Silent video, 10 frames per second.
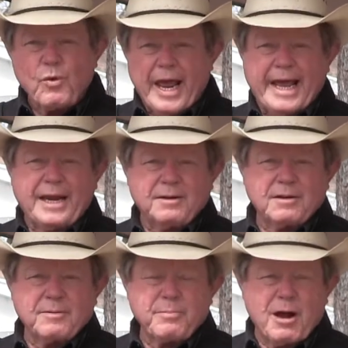read
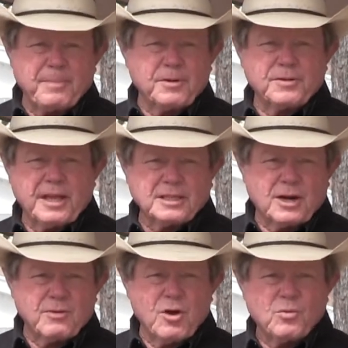and popular things
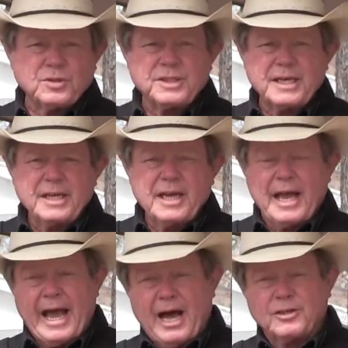I wrote was
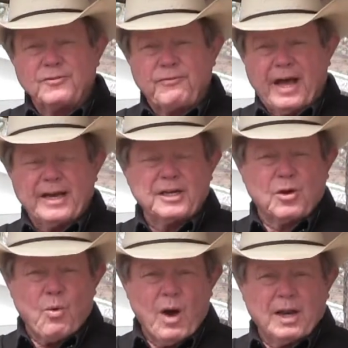how to find a
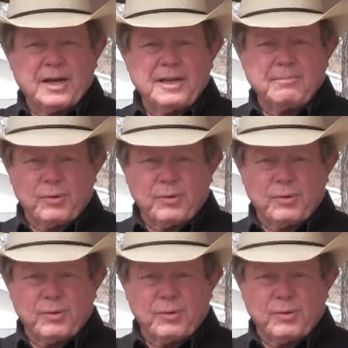quality